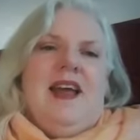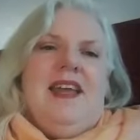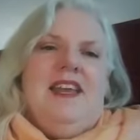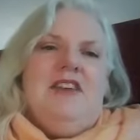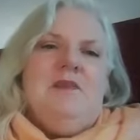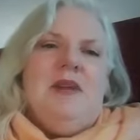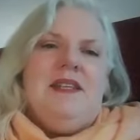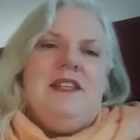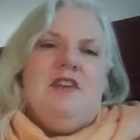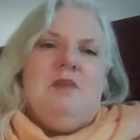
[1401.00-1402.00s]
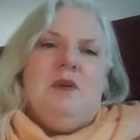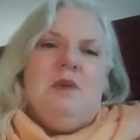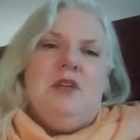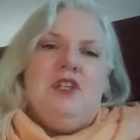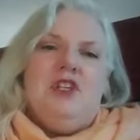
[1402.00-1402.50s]
I give myself
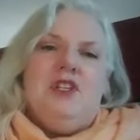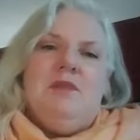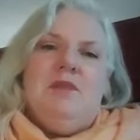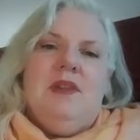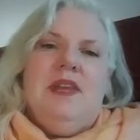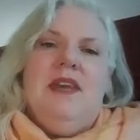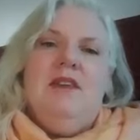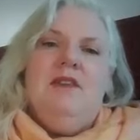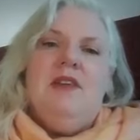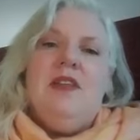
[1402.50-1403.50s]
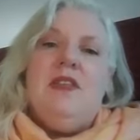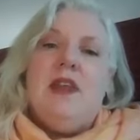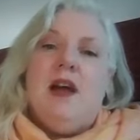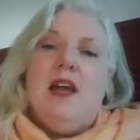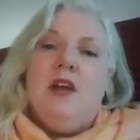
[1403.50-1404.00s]
permission to believe
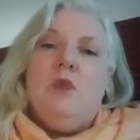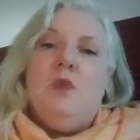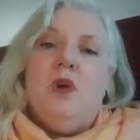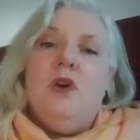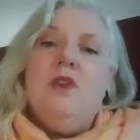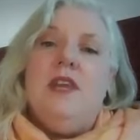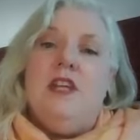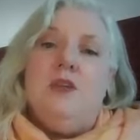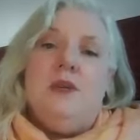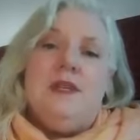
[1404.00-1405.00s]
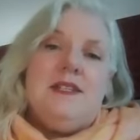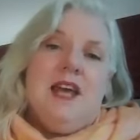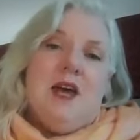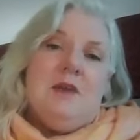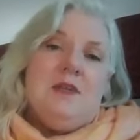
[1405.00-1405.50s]
that I am worthy to
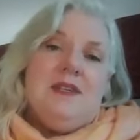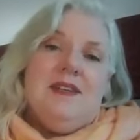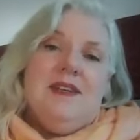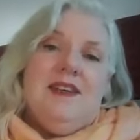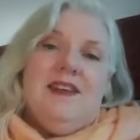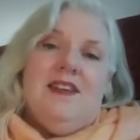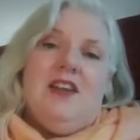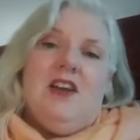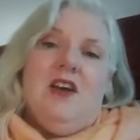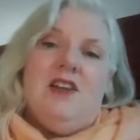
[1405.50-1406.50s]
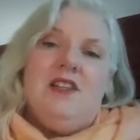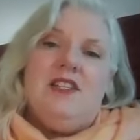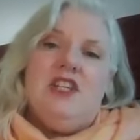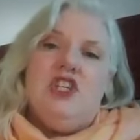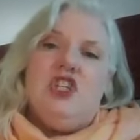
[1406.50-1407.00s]
accept the
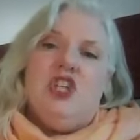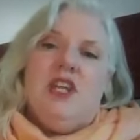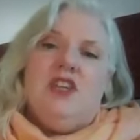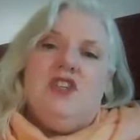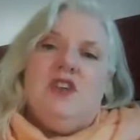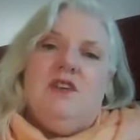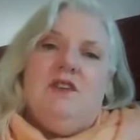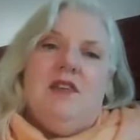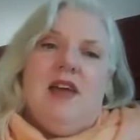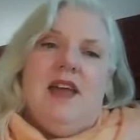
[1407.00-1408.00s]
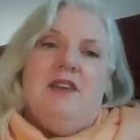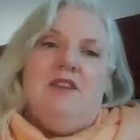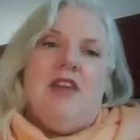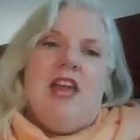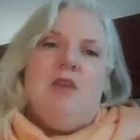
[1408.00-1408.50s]
constant change of
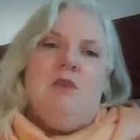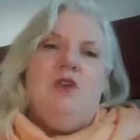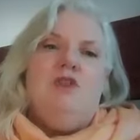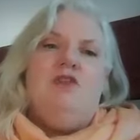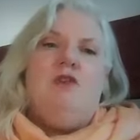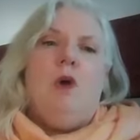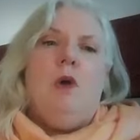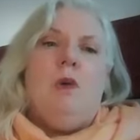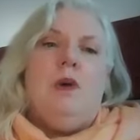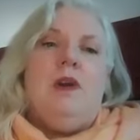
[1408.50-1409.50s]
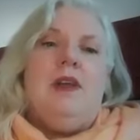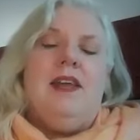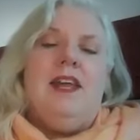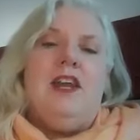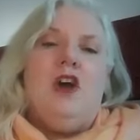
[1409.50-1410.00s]
life and move forward
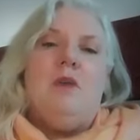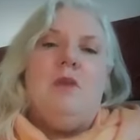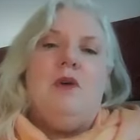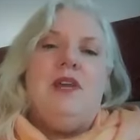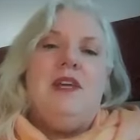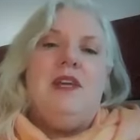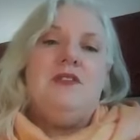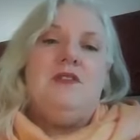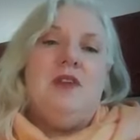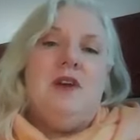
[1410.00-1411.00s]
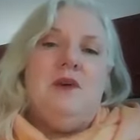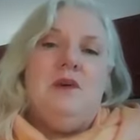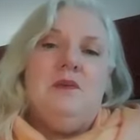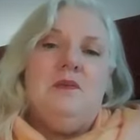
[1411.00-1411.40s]
in harmonious flow.